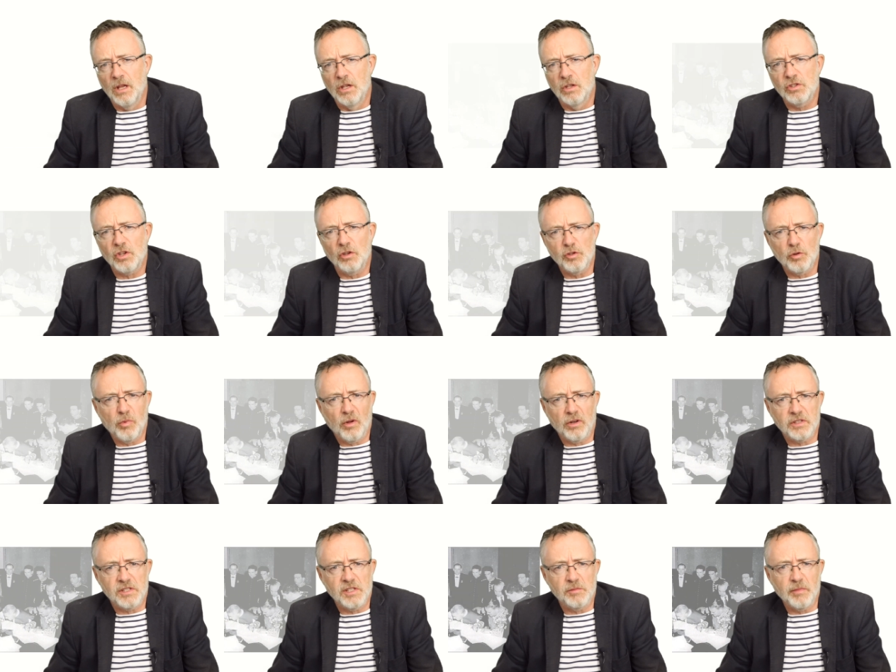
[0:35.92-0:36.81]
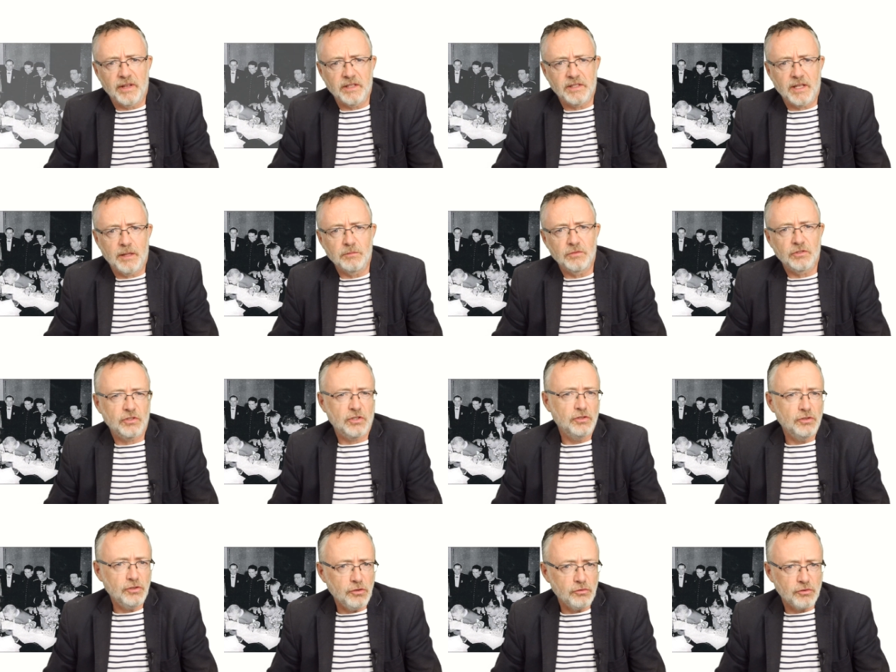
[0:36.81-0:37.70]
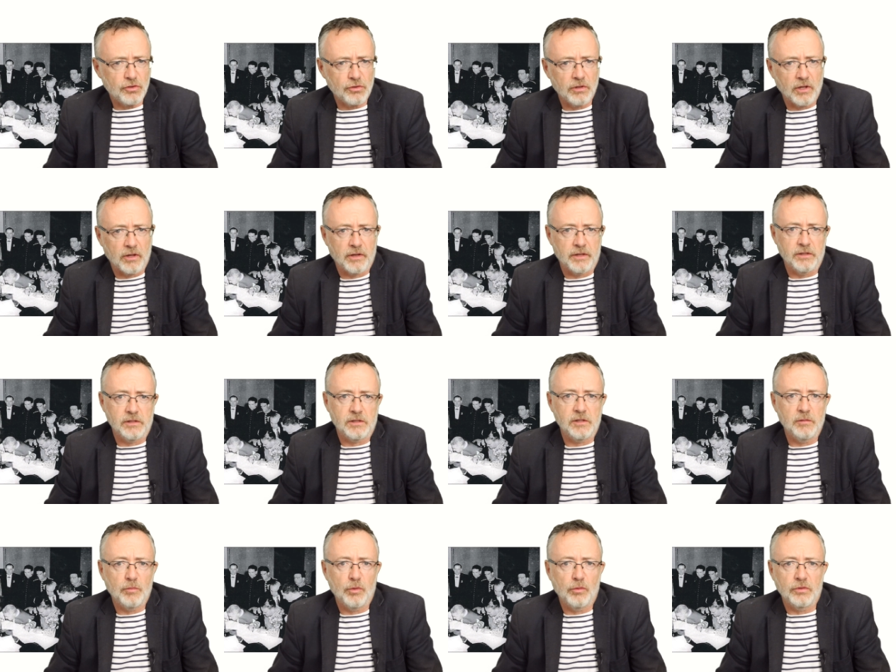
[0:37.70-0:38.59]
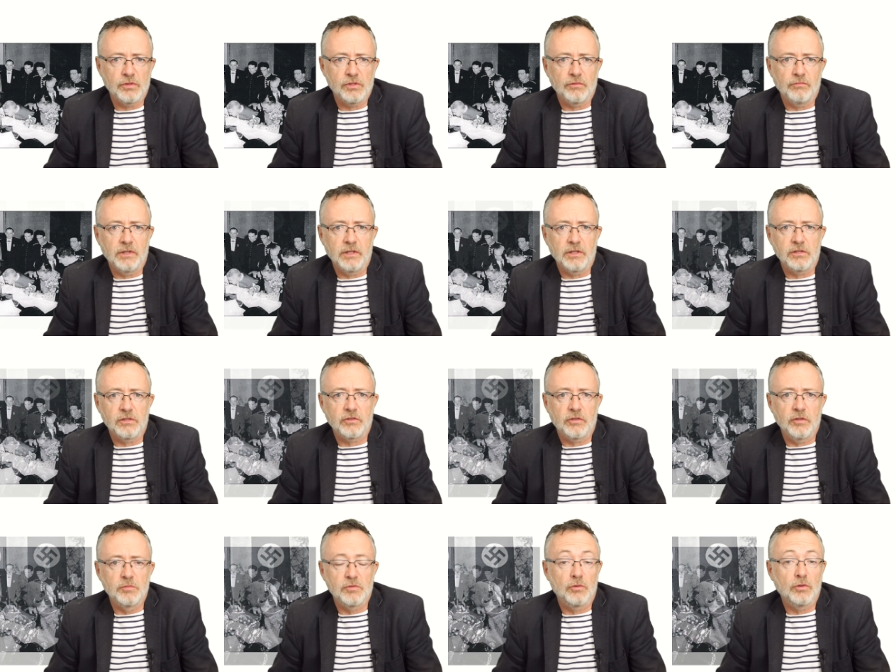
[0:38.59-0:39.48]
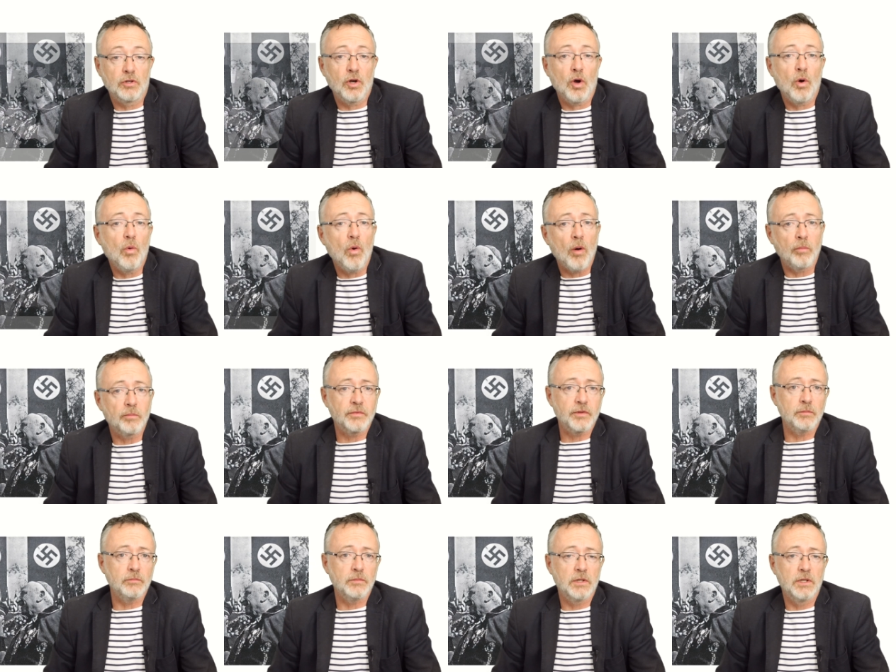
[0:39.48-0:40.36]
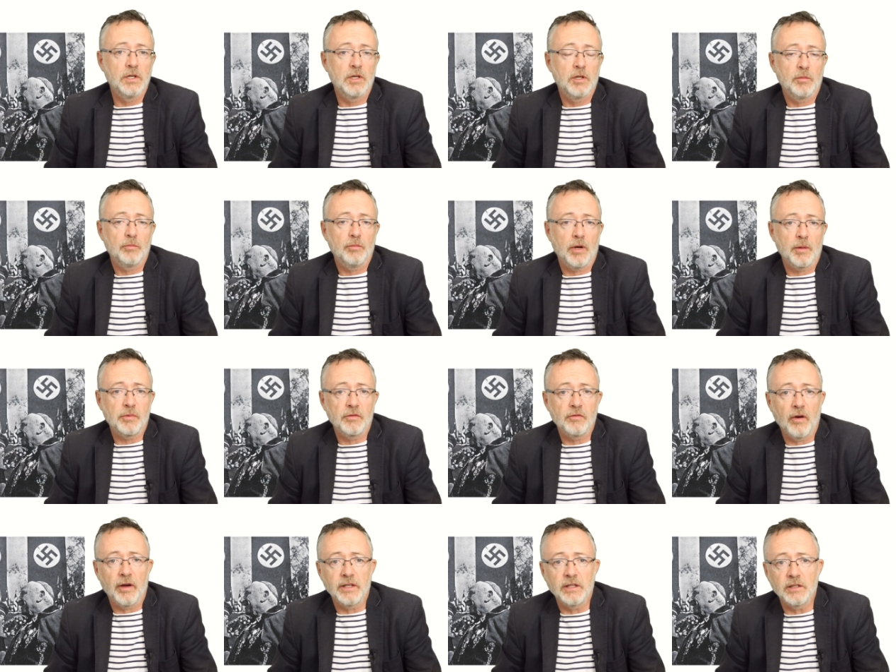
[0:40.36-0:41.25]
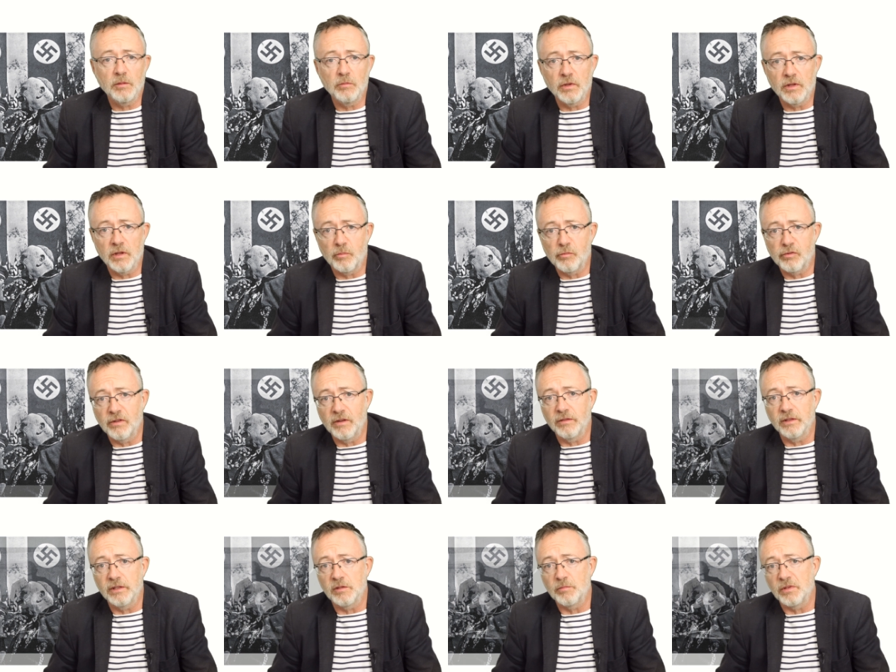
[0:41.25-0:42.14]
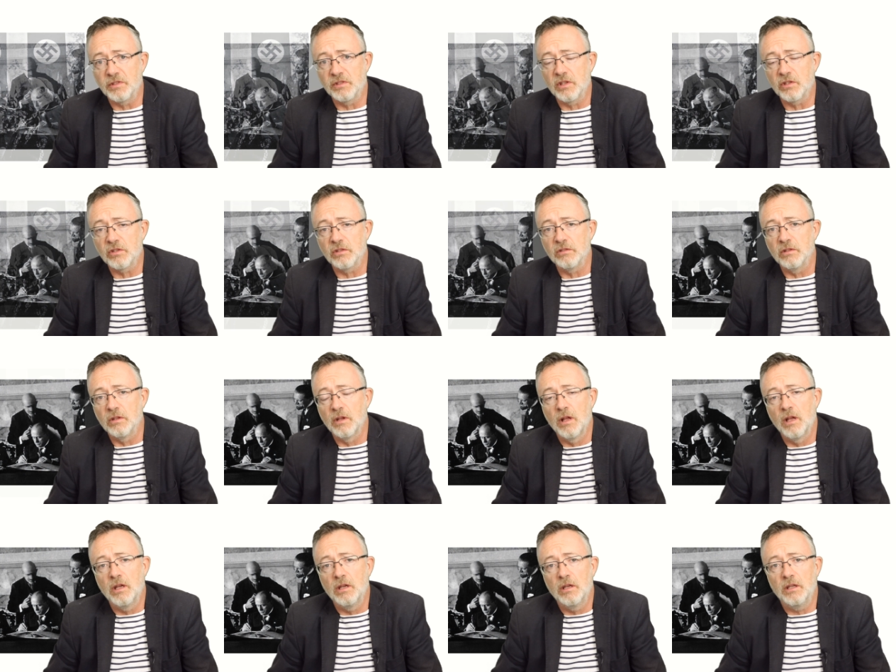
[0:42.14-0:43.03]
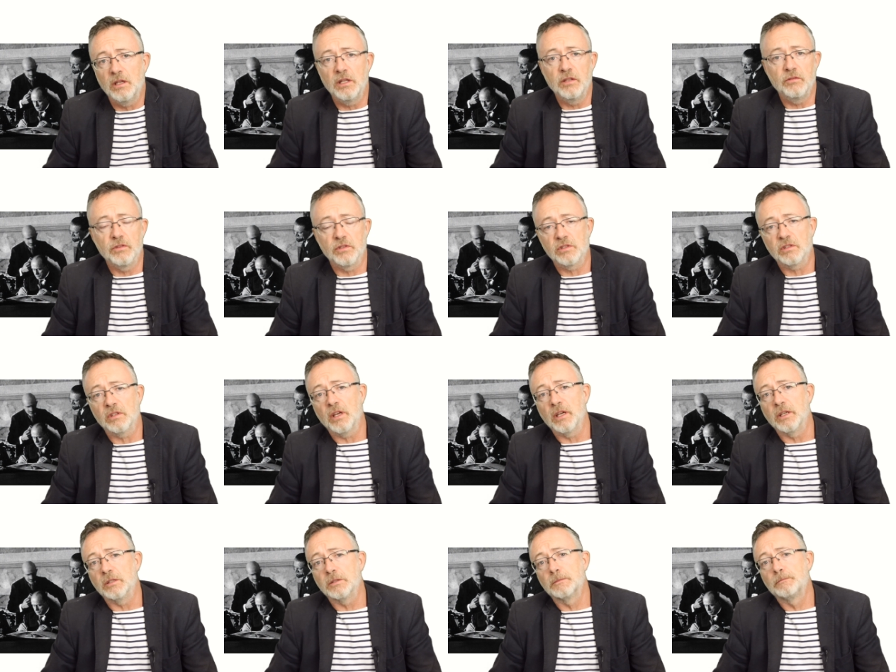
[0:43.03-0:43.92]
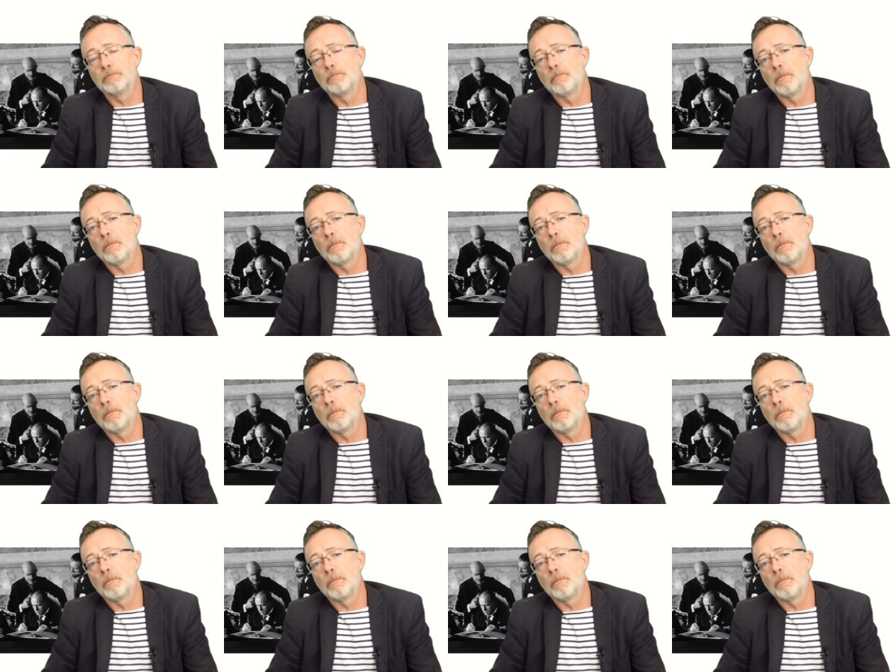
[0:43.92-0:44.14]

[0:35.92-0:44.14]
Social policies may attempt to neutralize the importance of religious groups or co opt them by providing them with a privileged position in the state.